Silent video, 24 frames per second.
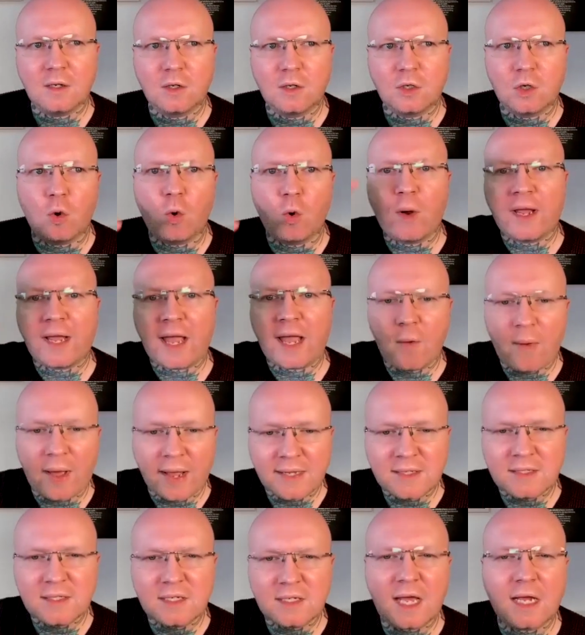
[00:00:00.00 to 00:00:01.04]
going out
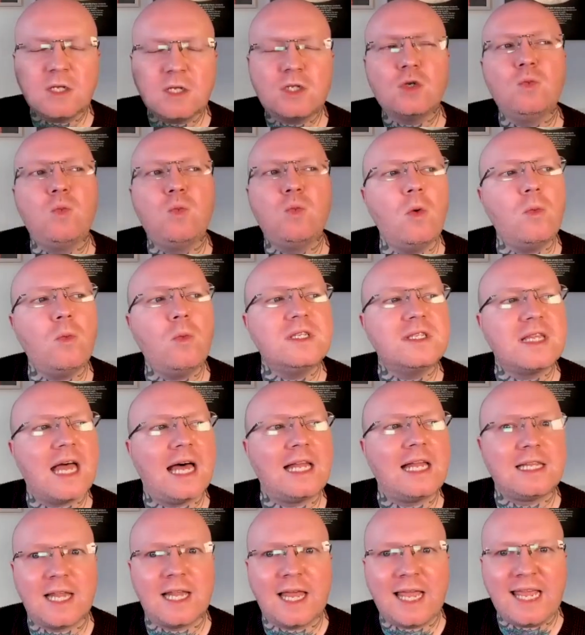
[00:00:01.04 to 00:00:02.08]
into that. So what was
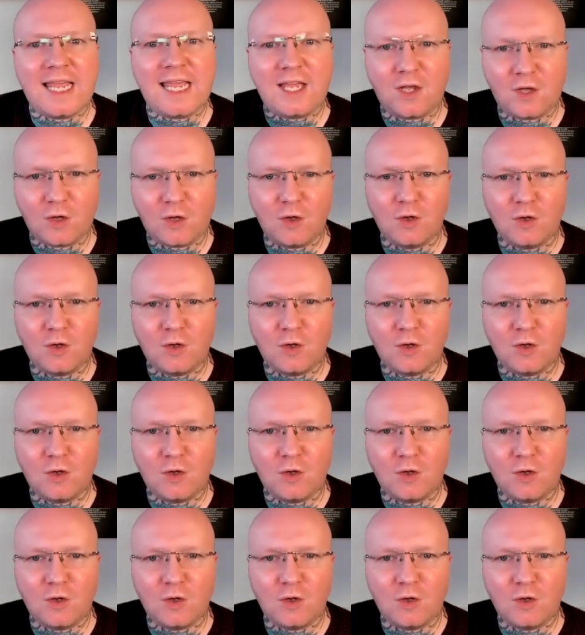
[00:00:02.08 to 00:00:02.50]
that like?